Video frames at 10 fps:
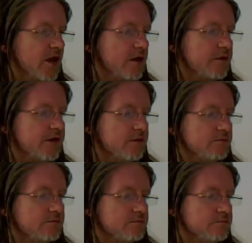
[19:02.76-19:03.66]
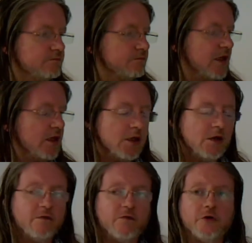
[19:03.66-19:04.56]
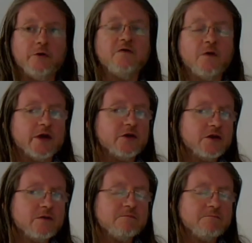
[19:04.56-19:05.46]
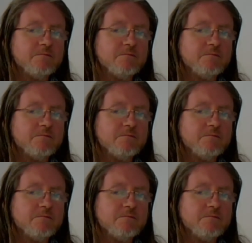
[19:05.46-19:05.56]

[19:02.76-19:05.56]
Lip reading: Okay. For your information,